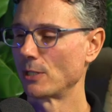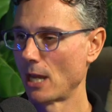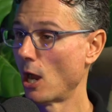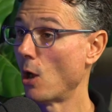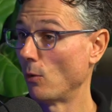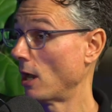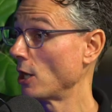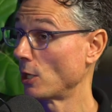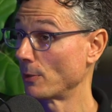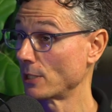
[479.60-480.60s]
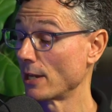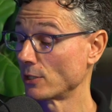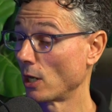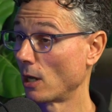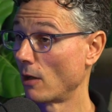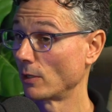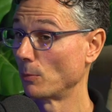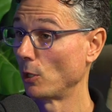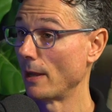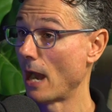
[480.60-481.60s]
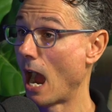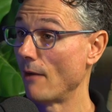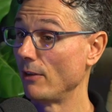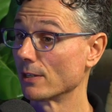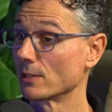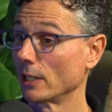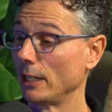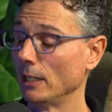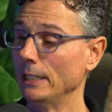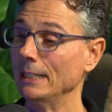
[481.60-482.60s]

100%. Oh, 100% is uncomfortable. And obviously,